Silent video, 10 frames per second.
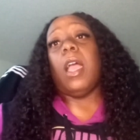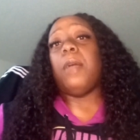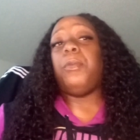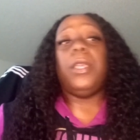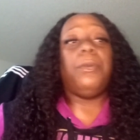
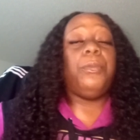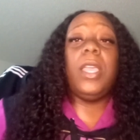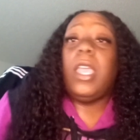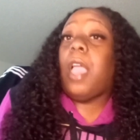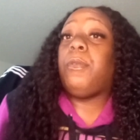
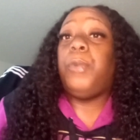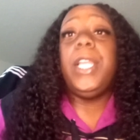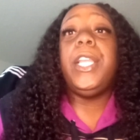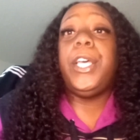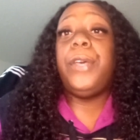we
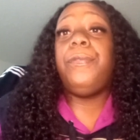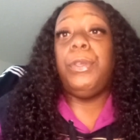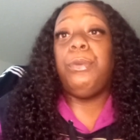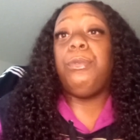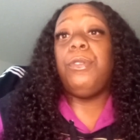love
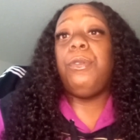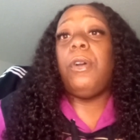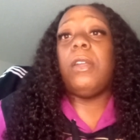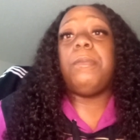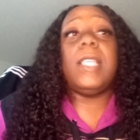you, you know
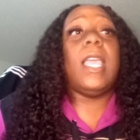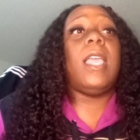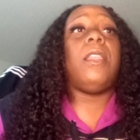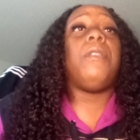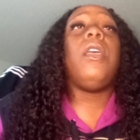what I'm
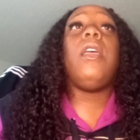saying?